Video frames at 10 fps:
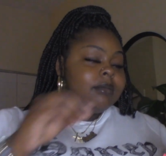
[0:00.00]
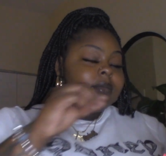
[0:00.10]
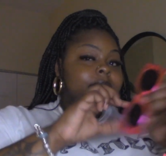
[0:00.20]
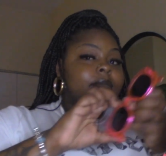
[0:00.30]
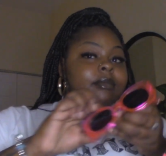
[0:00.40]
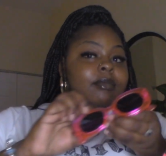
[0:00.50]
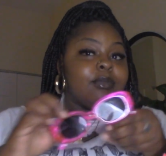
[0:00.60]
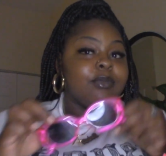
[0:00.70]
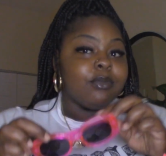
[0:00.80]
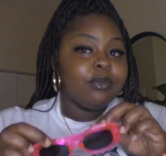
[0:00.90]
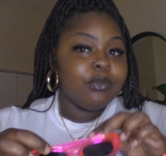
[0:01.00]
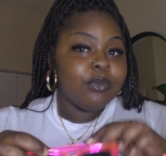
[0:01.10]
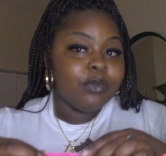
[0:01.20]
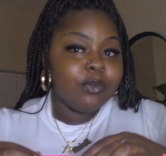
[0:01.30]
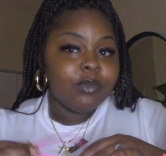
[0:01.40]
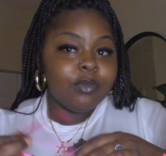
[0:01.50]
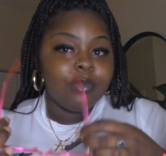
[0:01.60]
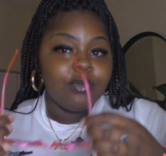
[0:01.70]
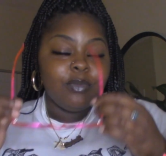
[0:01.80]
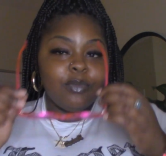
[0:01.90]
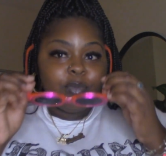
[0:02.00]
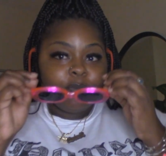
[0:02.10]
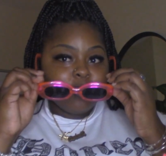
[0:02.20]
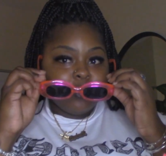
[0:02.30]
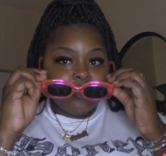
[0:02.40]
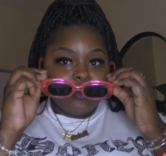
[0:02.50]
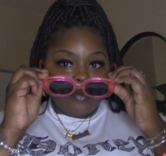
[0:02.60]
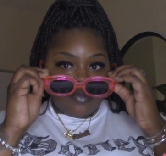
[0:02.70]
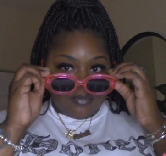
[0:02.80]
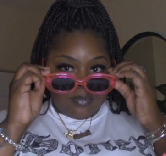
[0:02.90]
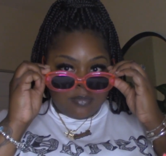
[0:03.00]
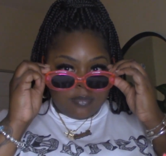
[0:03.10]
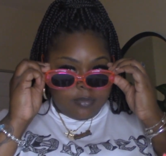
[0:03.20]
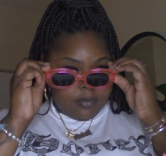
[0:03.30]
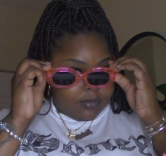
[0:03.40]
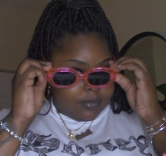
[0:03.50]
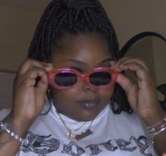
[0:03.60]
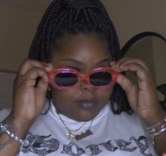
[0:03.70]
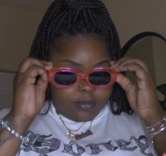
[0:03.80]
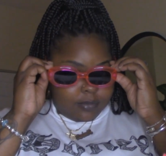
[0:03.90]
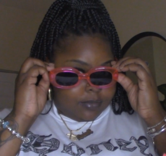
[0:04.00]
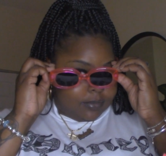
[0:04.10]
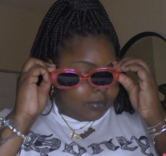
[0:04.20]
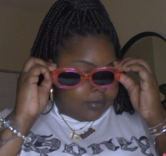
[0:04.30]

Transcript: [no speech]